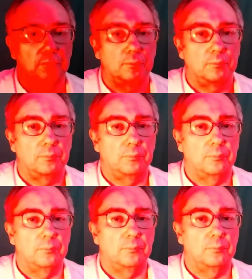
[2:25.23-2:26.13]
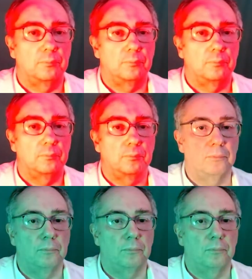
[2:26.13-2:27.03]

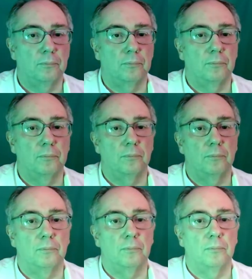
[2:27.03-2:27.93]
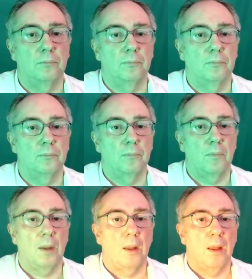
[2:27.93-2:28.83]

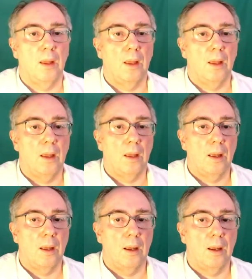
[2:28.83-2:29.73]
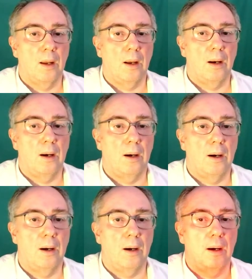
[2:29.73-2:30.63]

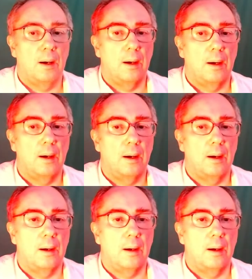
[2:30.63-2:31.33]
[no speech]